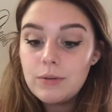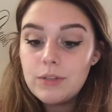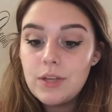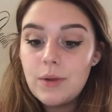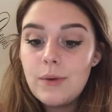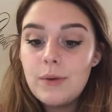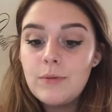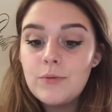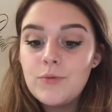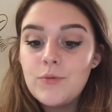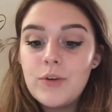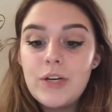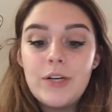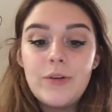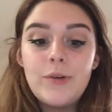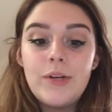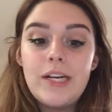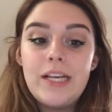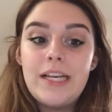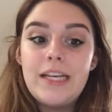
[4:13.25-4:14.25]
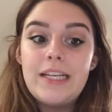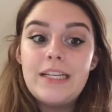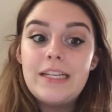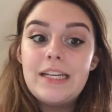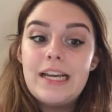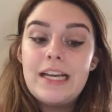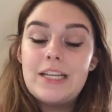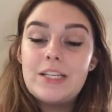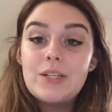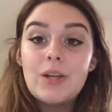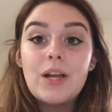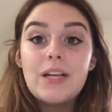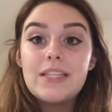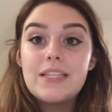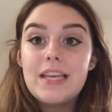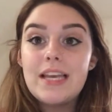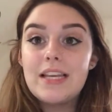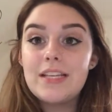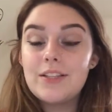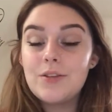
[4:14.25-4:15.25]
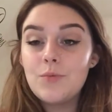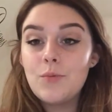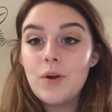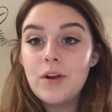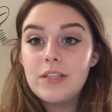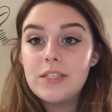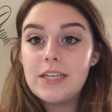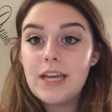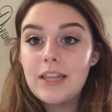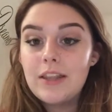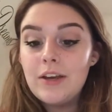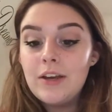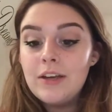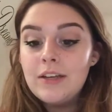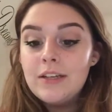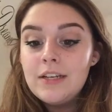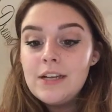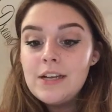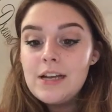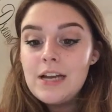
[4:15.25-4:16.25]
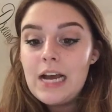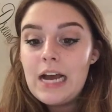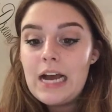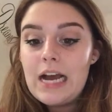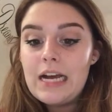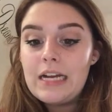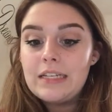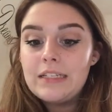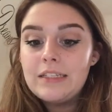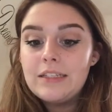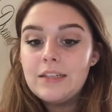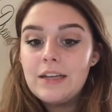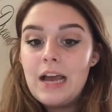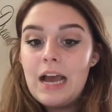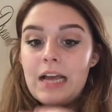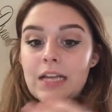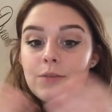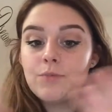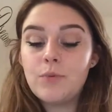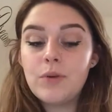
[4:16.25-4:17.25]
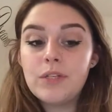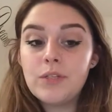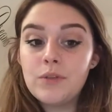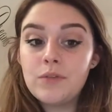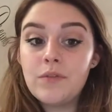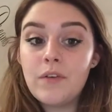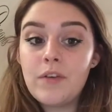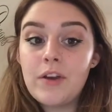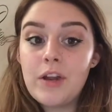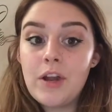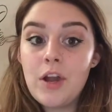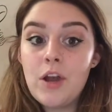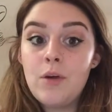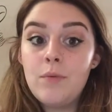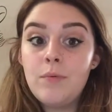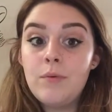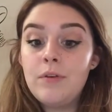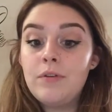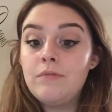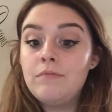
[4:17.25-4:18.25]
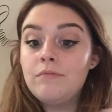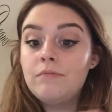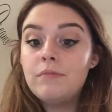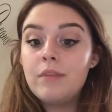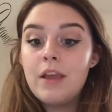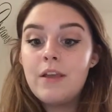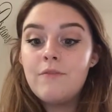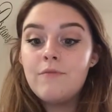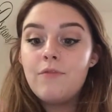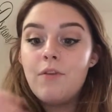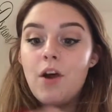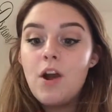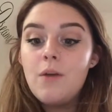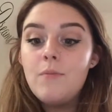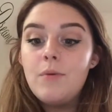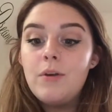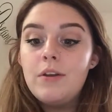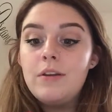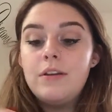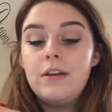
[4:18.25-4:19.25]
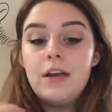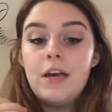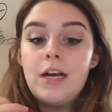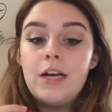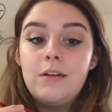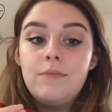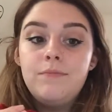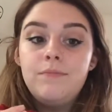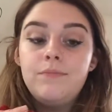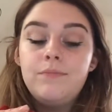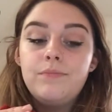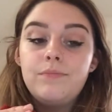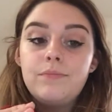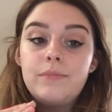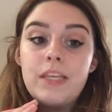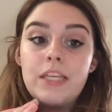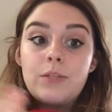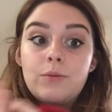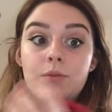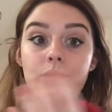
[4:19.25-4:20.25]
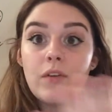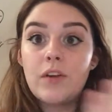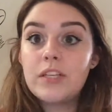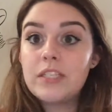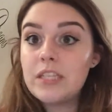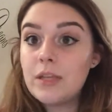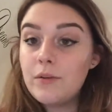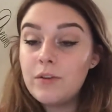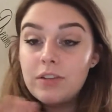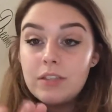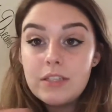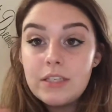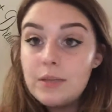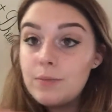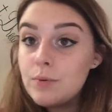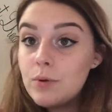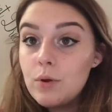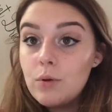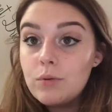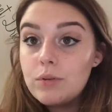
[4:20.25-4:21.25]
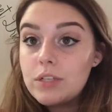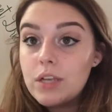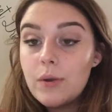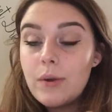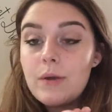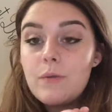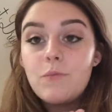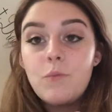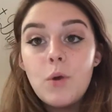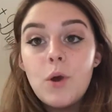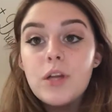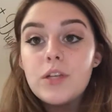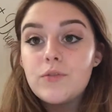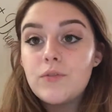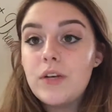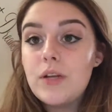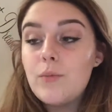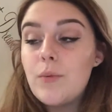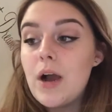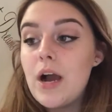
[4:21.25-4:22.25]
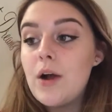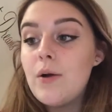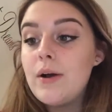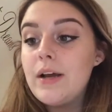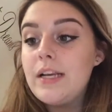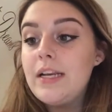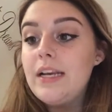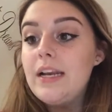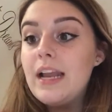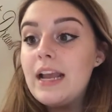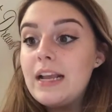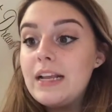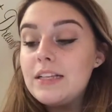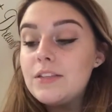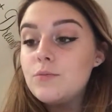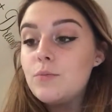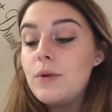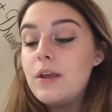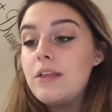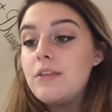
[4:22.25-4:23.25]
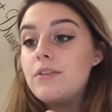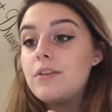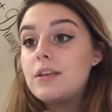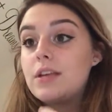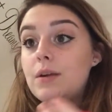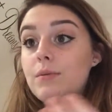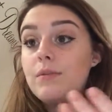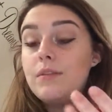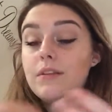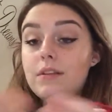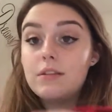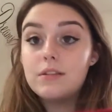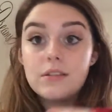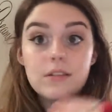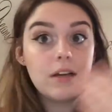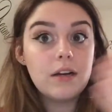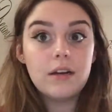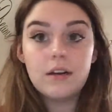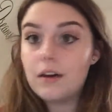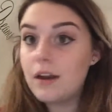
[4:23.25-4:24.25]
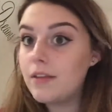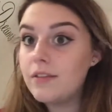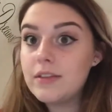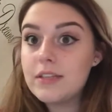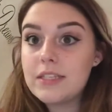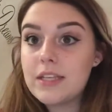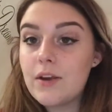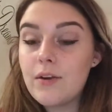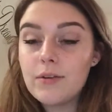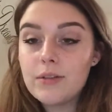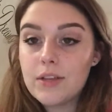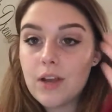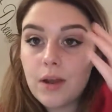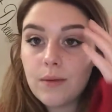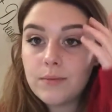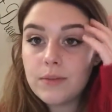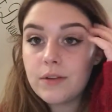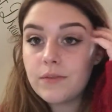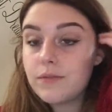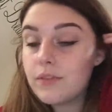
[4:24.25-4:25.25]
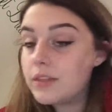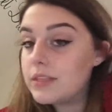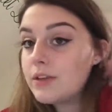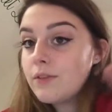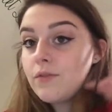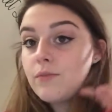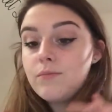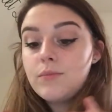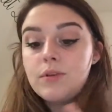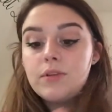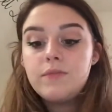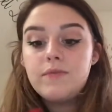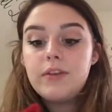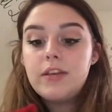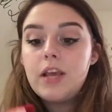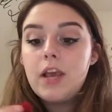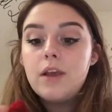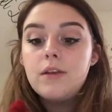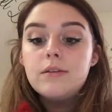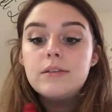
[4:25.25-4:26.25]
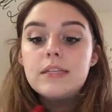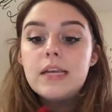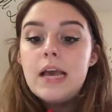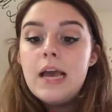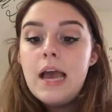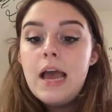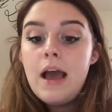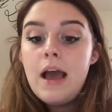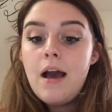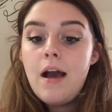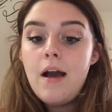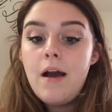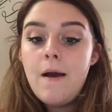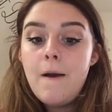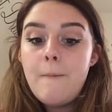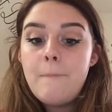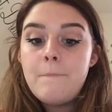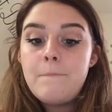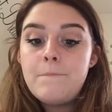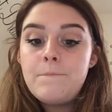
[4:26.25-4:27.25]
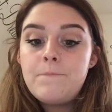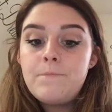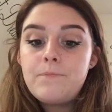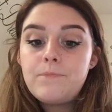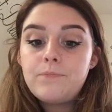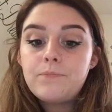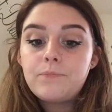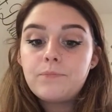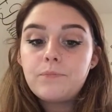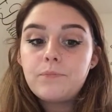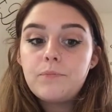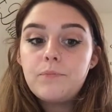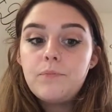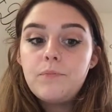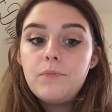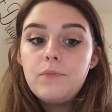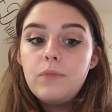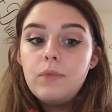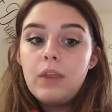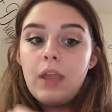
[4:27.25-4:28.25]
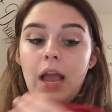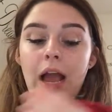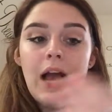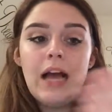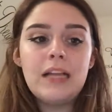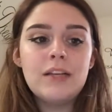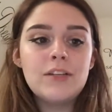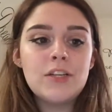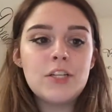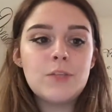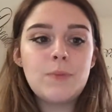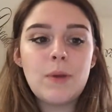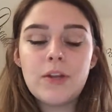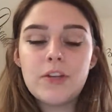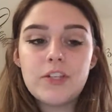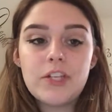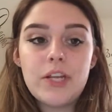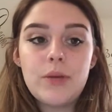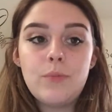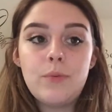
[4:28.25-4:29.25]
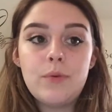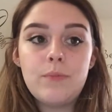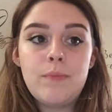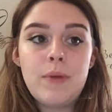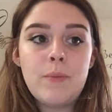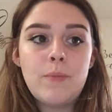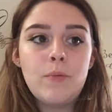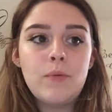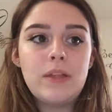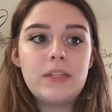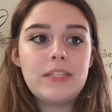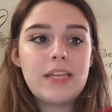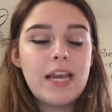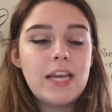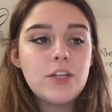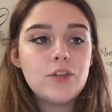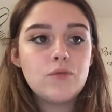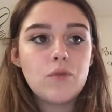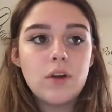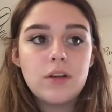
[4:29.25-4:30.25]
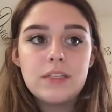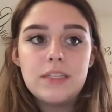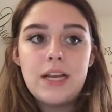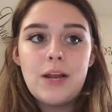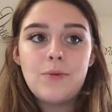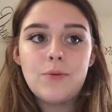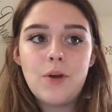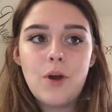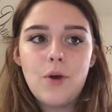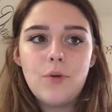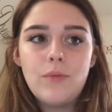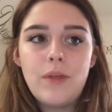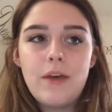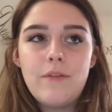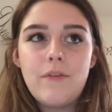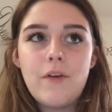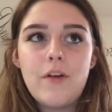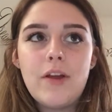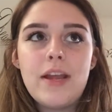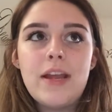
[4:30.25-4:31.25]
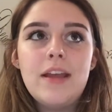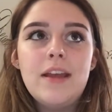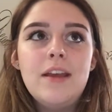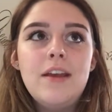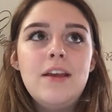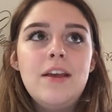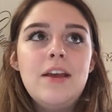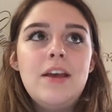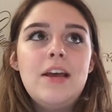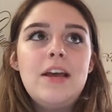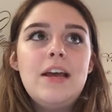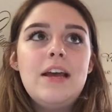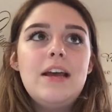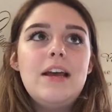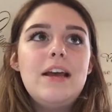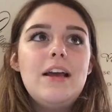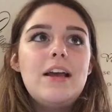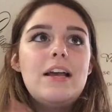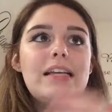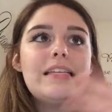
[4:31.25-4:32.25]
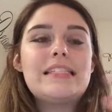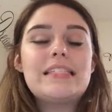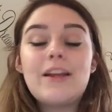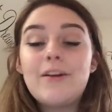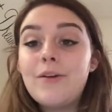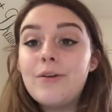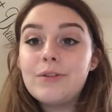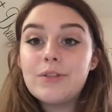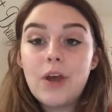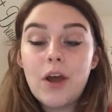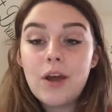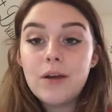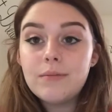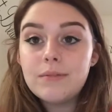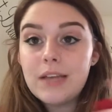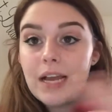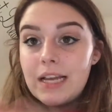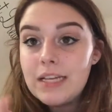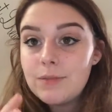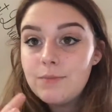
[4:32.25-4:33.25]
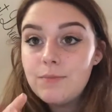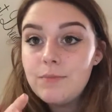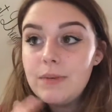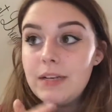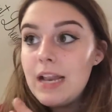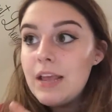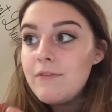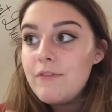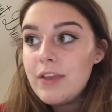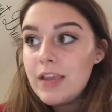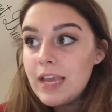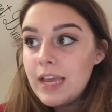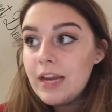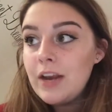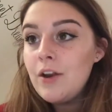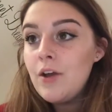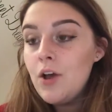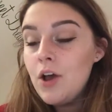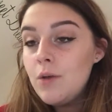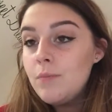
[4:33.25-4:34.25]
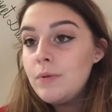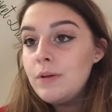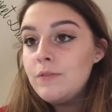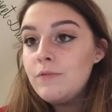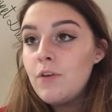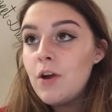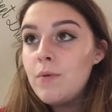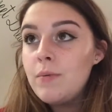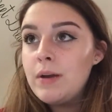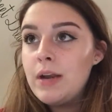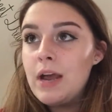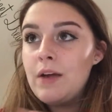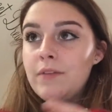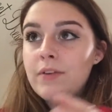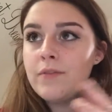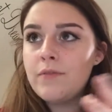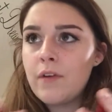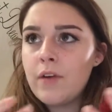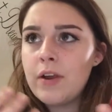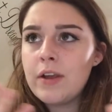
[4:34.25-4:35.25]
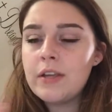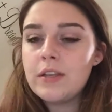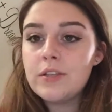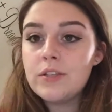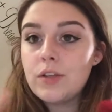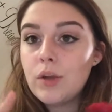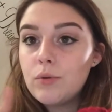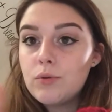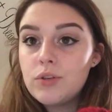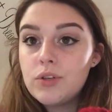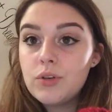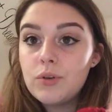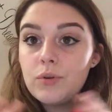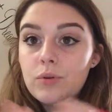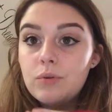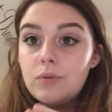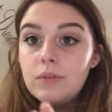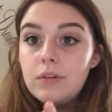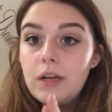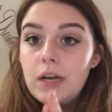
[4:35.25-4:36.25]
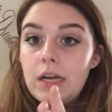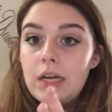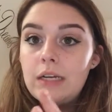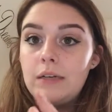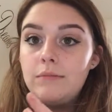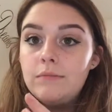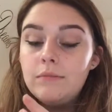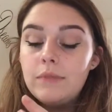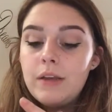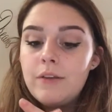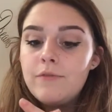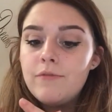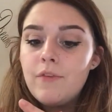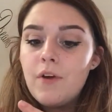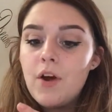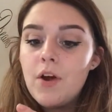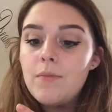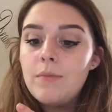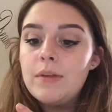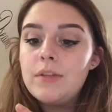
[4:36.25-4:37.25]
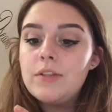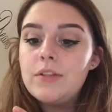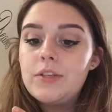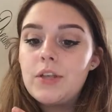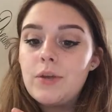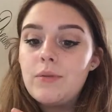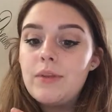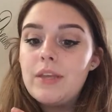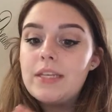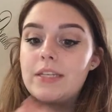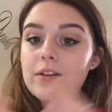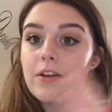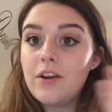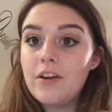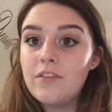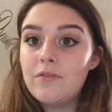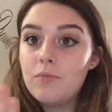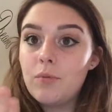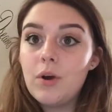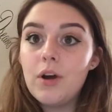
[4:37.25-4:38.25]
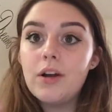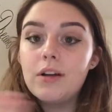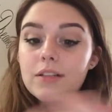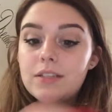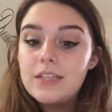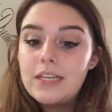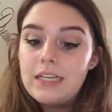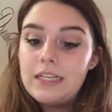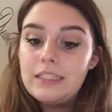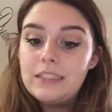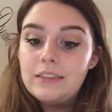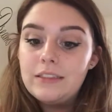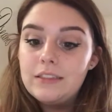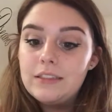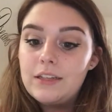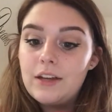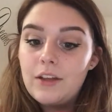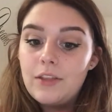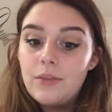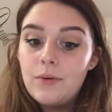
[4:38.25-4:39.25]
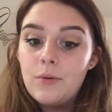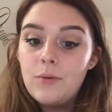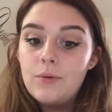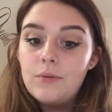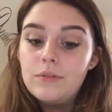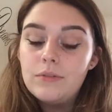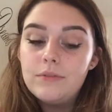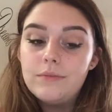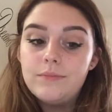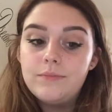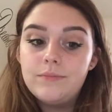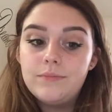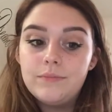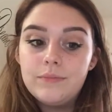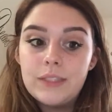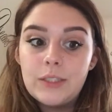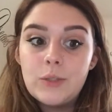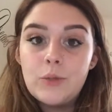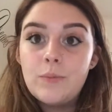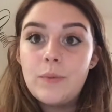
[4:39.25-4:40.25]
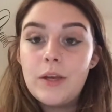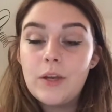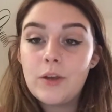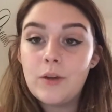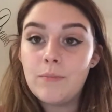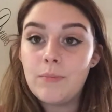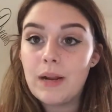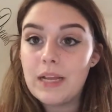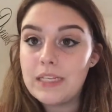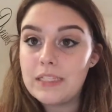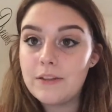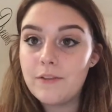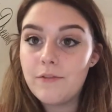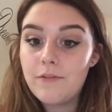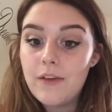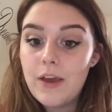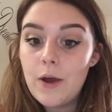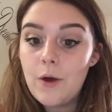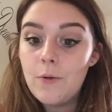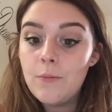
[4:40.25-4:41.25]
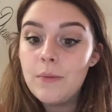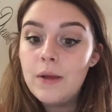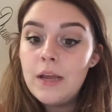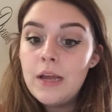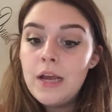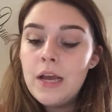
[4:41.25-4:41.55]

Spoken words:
So it was really exciting to work together. And as Bristol's a very urban environment, this was very stereotypical, so it worked really well and linked with kind of like the stereotypes of the different music videos, and especially with people that take drugs and alcohol, they're very stereotyped as living in an urban environment and having a very social environment. So this kind of worked, and I thought this would be a good place to film.